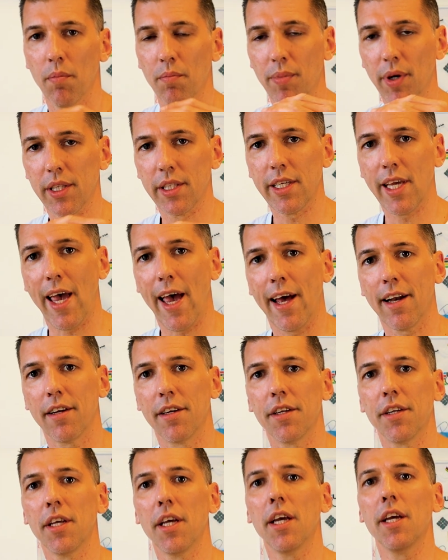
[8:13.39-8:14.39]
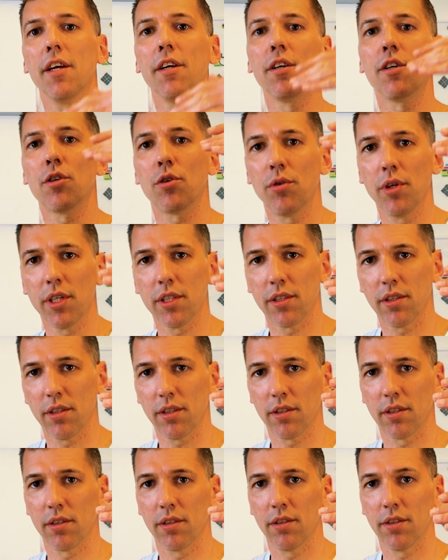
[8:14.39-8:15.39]
but the athlete
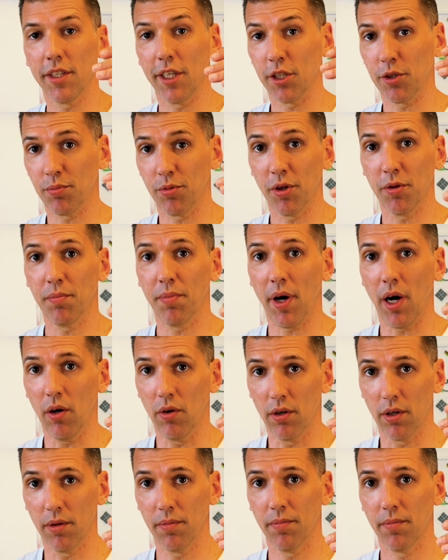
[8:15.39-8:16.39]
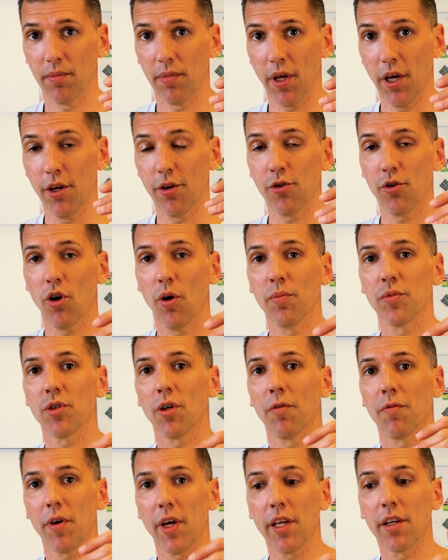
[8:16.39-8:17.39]
increases their sprint power in terms
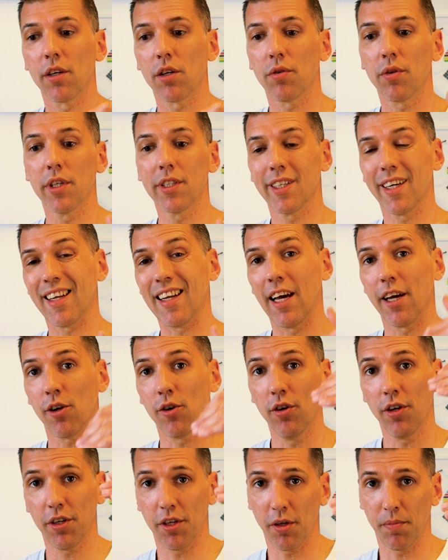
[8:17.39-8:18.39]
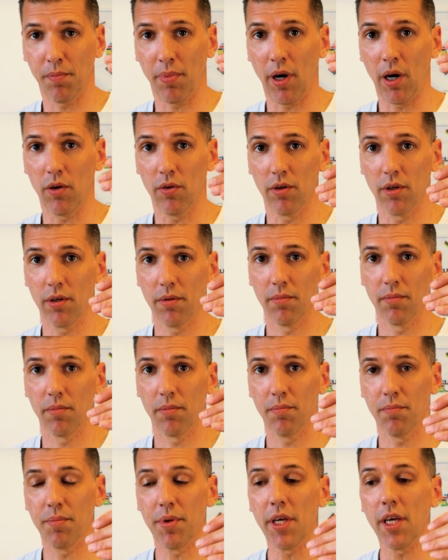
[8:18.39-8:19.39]
of increase their glycolytic power,
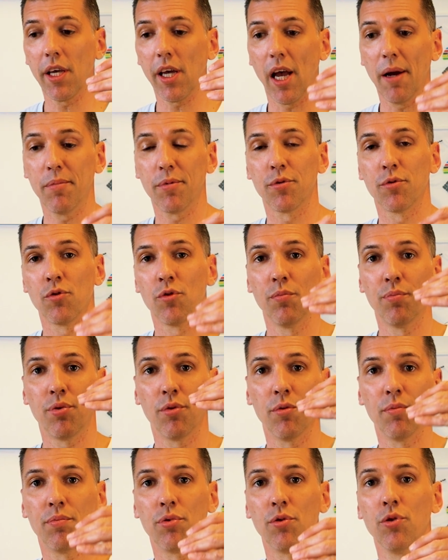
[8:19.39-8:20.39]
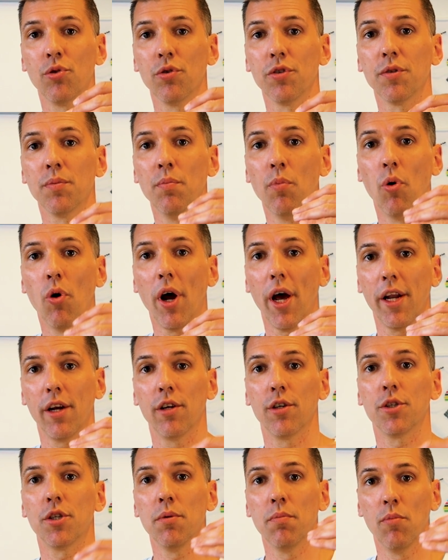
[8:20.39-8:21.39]
being able to produce more
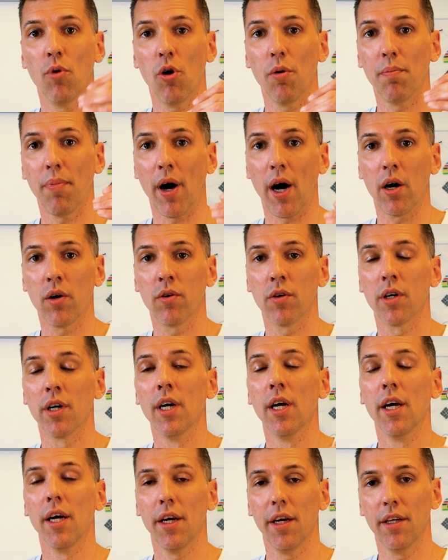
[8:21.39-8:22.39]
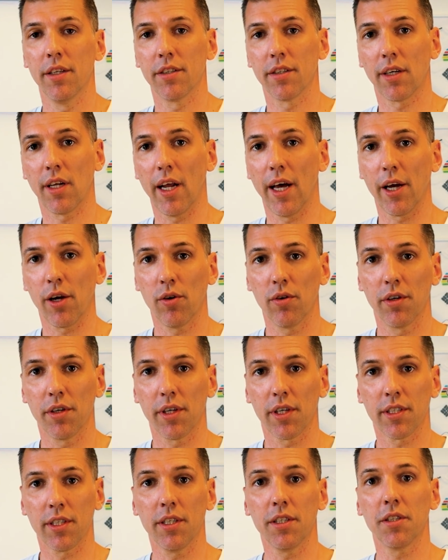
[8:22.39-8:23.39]
energy, more power in the
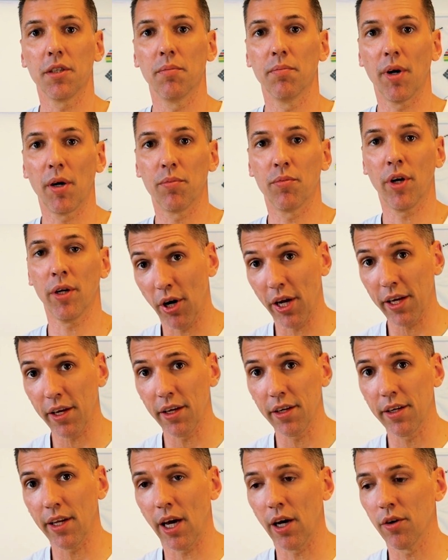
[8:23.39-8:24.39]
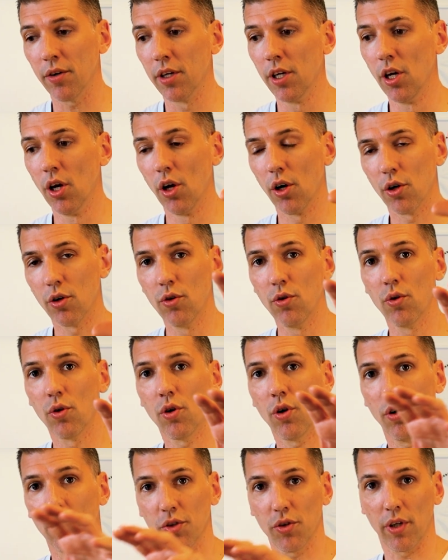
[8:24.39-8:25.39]
glycolytic system by breaking down
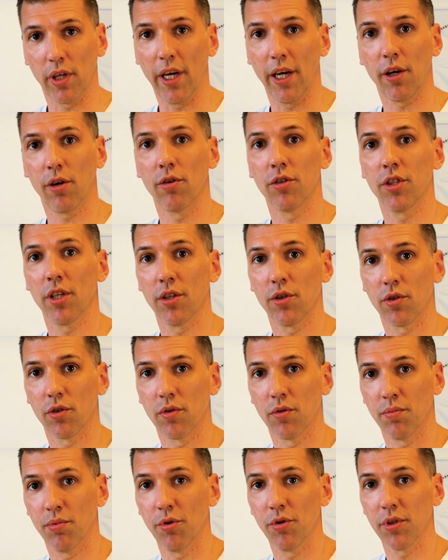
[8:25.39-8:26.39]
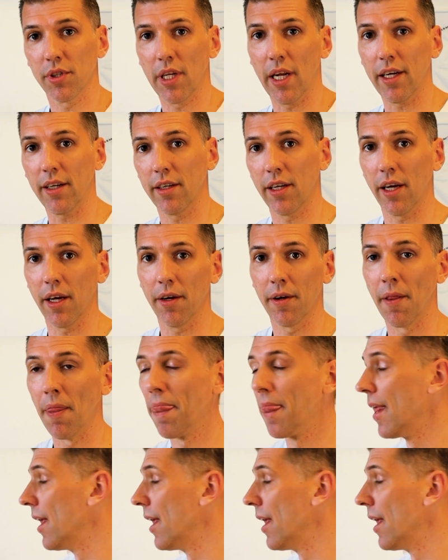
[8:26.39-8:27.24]
glucose or glycogen to produce lactate,